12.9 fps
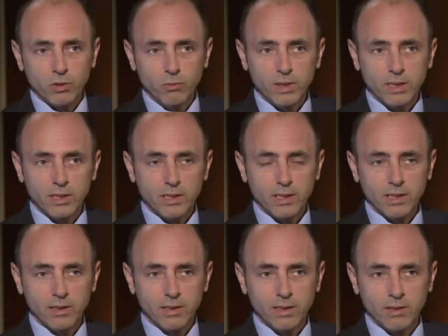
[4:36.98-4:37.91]
read
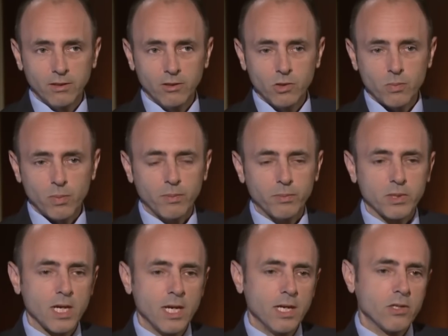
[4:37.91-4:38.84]
in
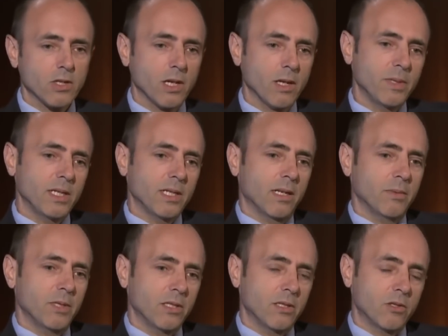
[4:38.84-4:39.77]
newspapers. So let
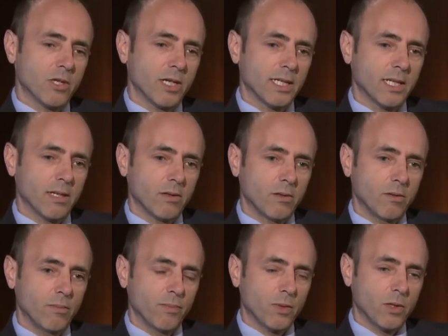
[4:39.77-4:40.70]
me try and get
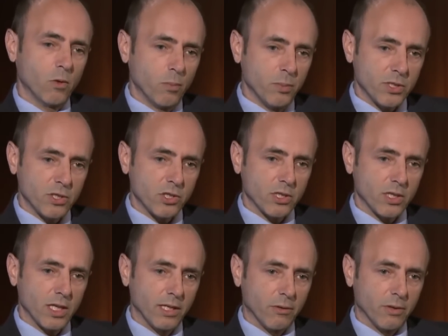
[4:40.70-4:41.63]
your position
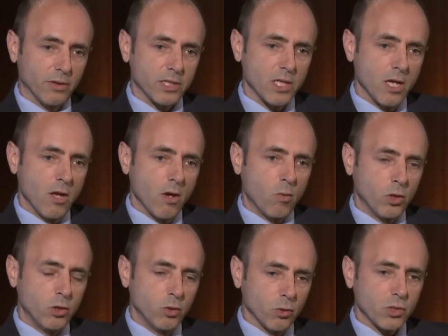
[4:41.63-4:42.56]
clear on this.
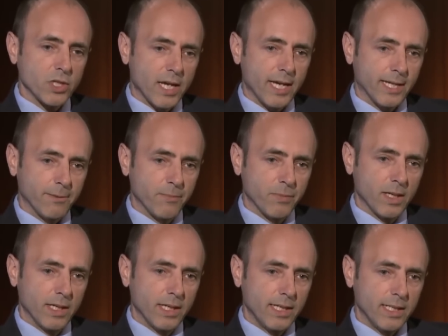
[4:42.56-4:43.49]
What you're saying
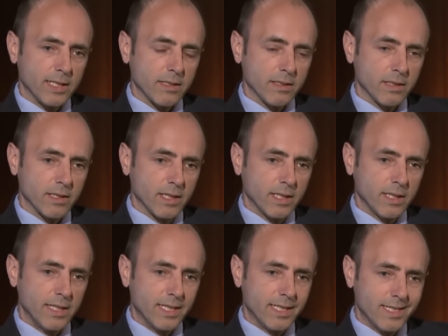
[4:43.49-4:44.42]
is that
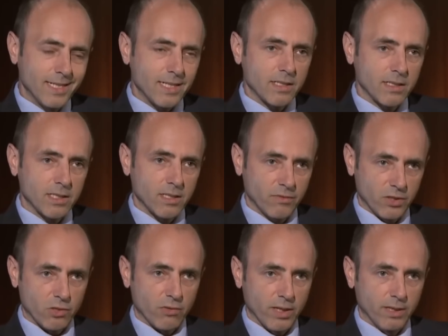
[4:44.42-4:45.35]
the existence of
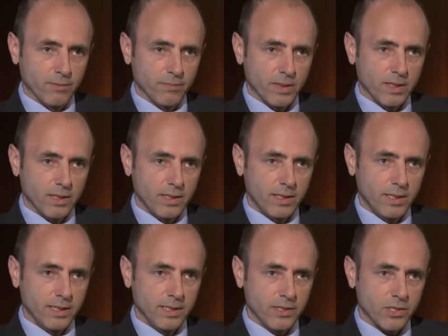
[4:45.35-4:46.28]
Israel
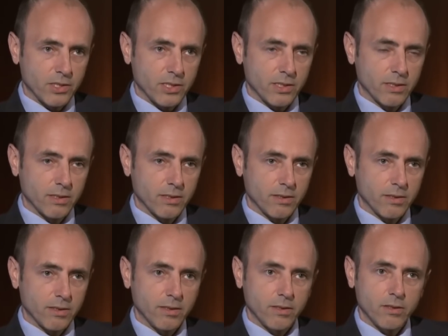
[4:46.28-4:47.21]
is
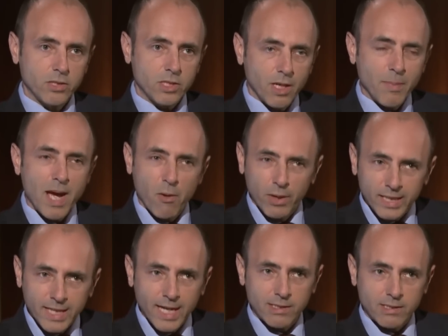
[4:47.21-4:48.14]
somehow
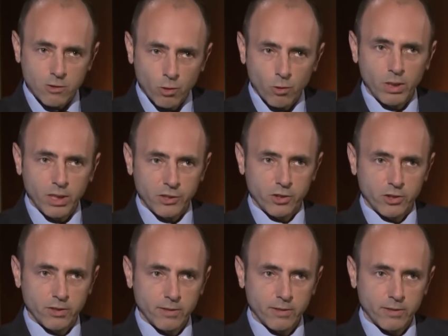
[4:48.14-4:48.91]
against your religion.